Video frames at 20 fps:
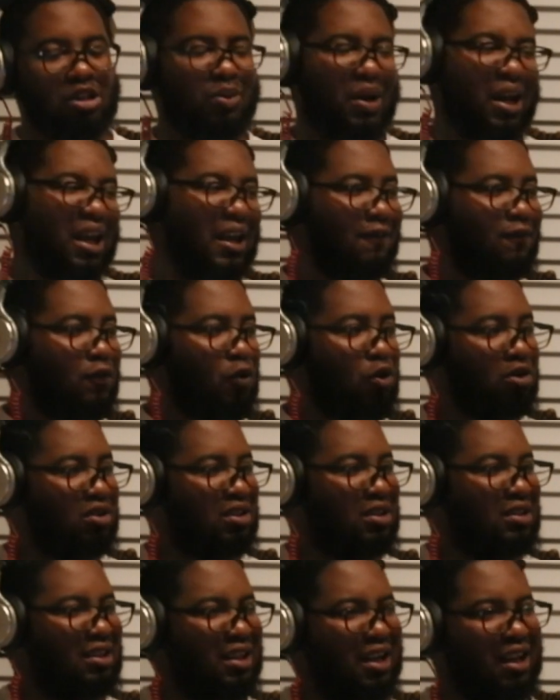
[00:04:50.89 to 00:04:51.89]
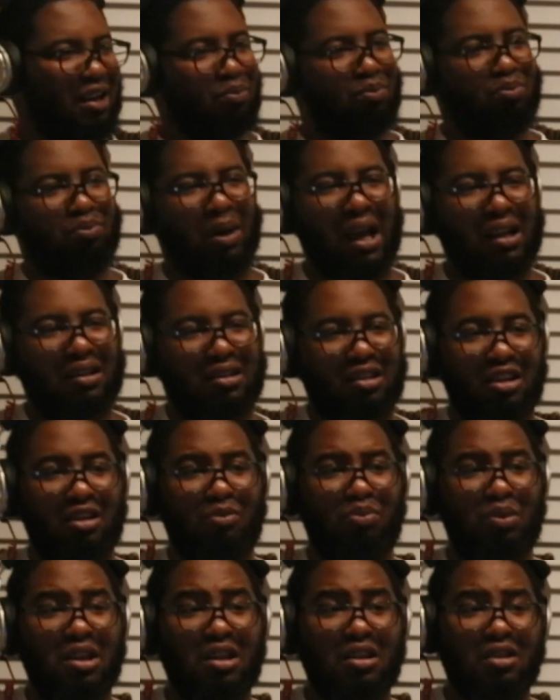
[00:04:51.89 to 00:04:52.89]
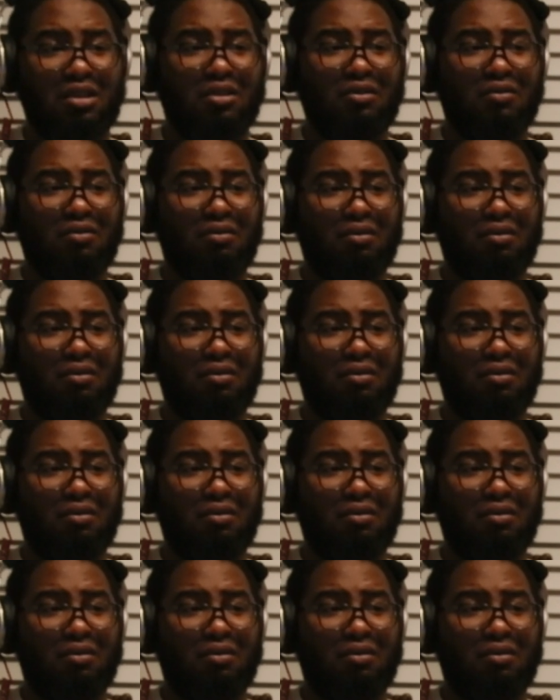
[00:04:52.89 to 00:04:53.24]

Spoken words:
but I hate 4s because of that back tongue piece.